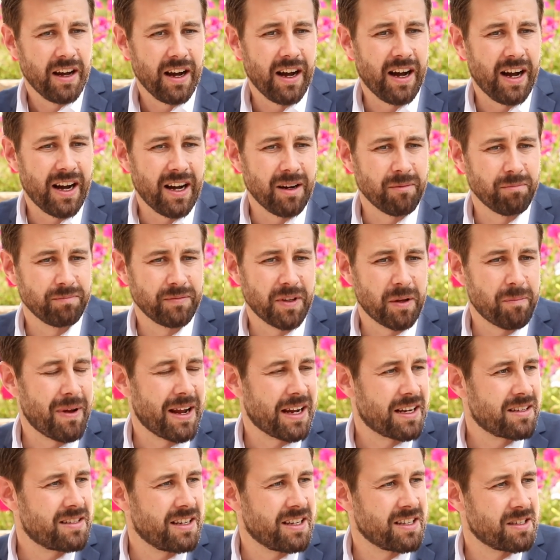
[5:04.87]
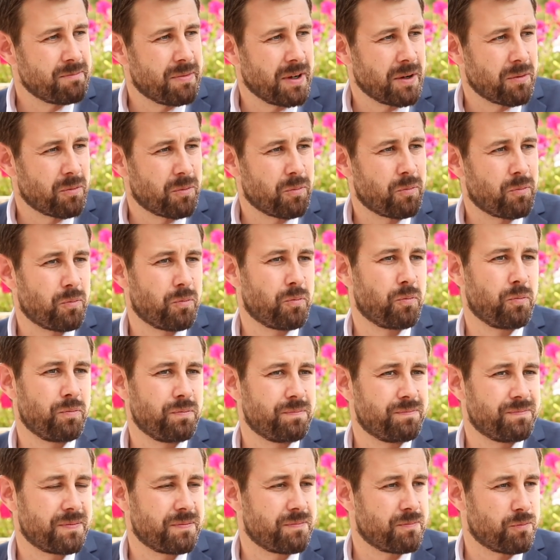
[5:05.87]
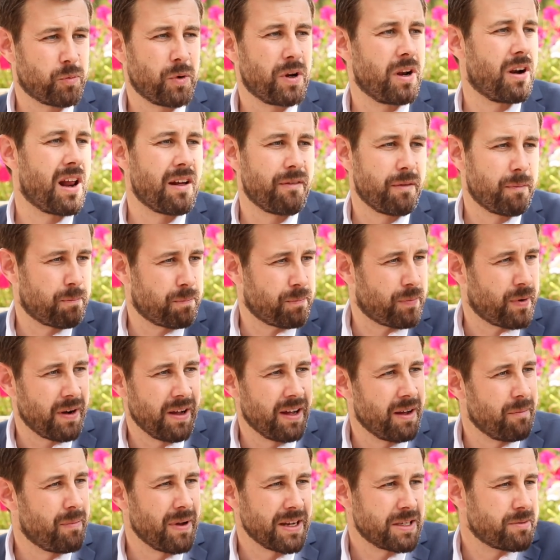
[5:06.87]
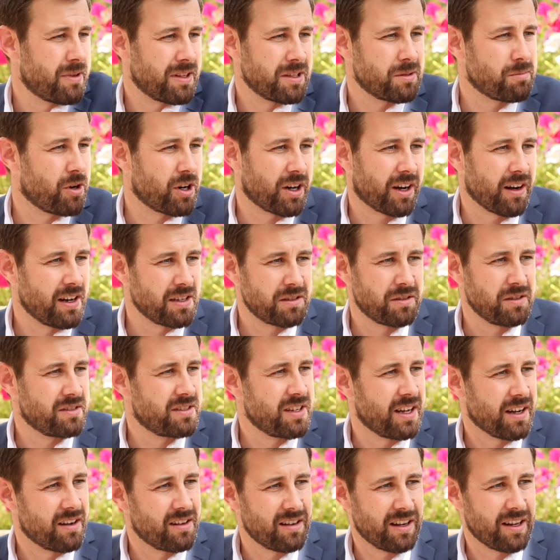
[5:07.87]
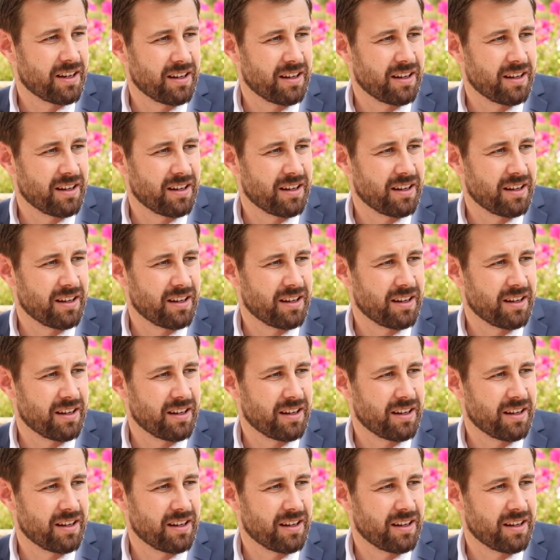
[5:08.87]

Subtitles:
It makes sense, but we don't have a base metals market, as you said.